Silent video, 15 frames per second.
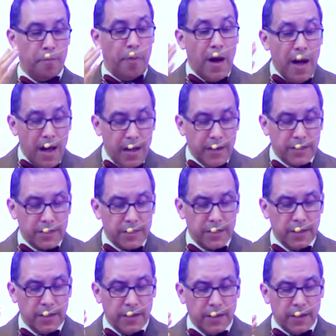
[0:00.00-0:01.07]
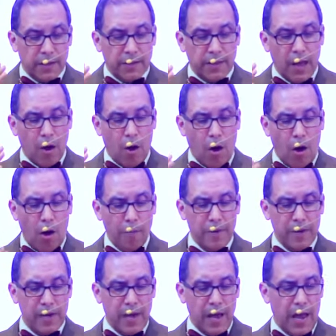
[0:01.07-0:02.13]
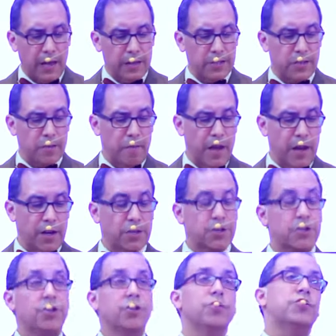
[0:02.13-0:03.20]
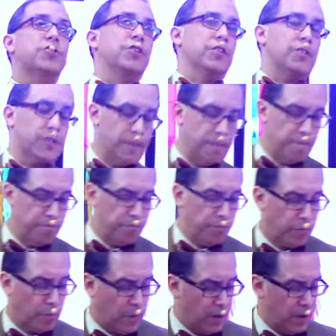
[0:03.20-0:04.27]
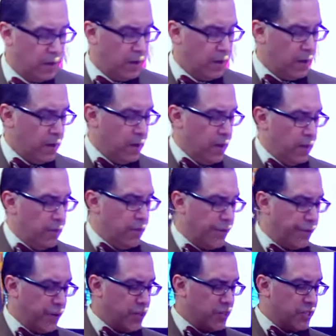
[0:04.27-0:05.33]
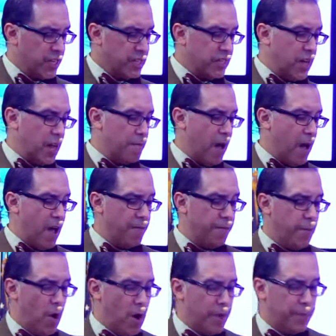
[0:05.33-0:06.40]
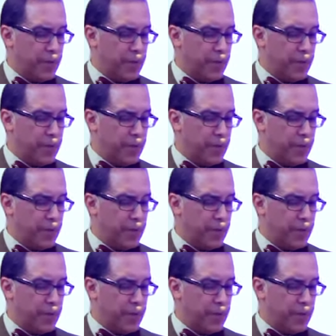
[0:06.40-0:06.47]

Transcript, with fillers: But they all began to make excuses. The first said to him, I have bought